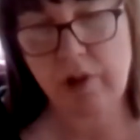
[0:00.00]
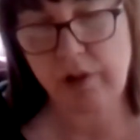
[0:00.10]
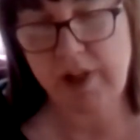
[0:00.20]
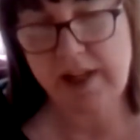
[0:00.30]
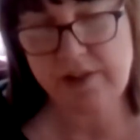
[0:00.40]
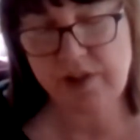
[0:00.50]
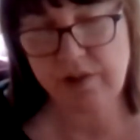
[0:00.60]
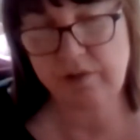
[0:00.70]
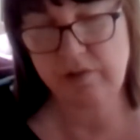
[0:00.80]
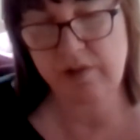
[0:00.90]
Okay,
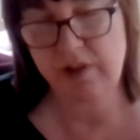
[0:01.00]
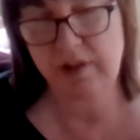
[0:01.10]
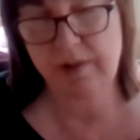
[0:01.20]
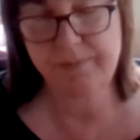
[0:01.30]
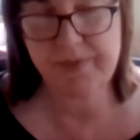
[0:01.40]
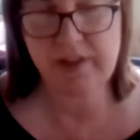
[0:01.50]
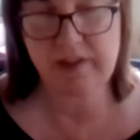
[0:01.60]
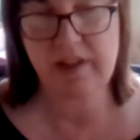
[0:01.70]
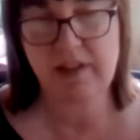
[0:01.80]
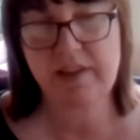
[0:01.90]
so
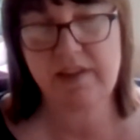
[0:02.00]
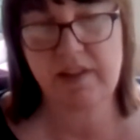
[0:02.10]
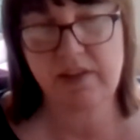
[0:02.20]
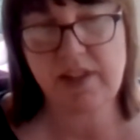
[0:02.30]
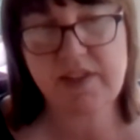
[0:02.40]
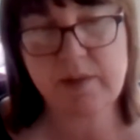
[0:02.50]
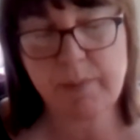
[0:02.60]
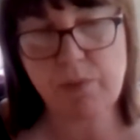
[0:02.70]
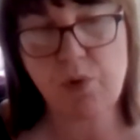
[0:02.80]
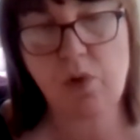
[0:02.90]
this is a
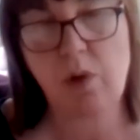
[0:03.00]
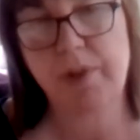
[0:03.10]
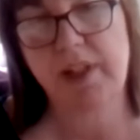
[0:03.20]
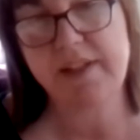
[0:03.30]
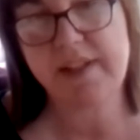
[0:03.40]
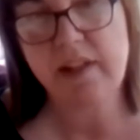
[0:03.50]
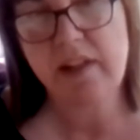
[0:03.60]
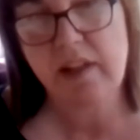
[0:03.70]
bit more complicated.